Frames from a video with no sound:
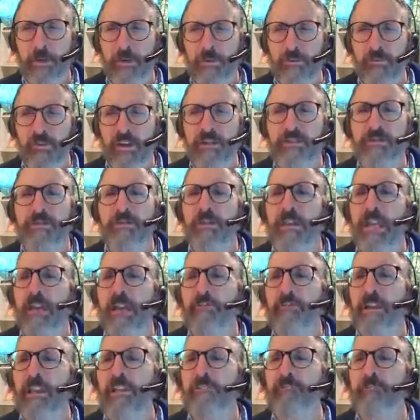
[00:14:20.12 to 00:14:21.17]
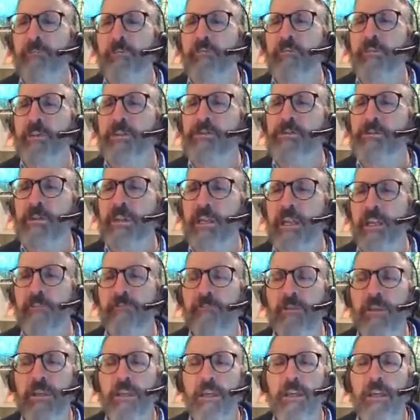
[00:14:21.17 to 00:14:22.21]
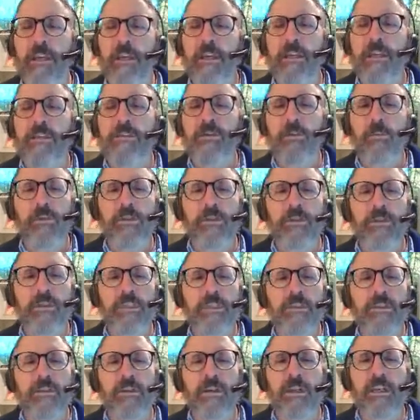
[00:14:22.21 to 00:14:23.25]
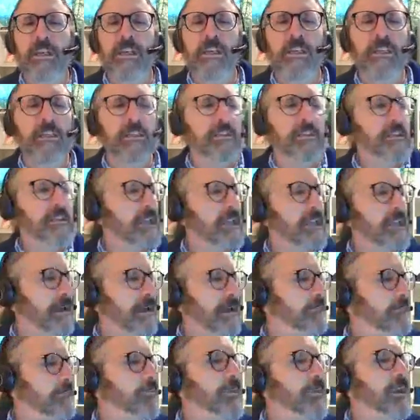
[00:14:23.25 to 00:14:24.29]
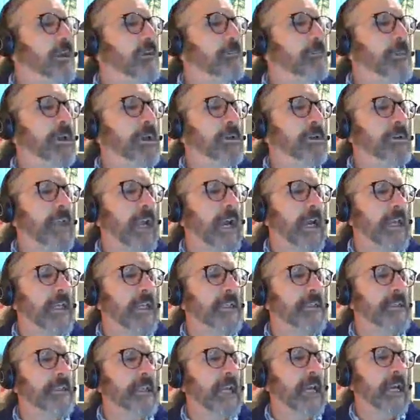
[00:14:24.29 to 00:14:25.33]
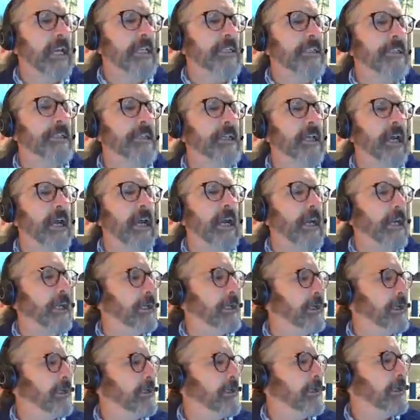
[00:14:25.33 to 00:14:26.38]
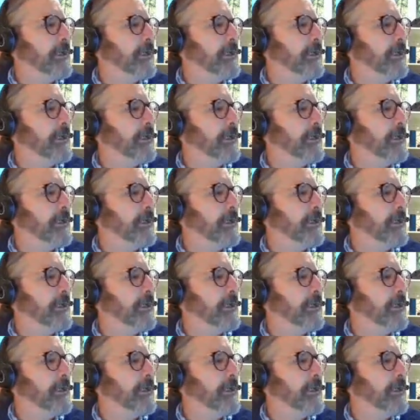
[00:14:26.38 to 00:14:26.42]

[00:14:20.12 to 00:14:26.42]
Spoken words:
Professor Dave. I love Professor Dave. He's almost as good as Bill Nye the Science Guy.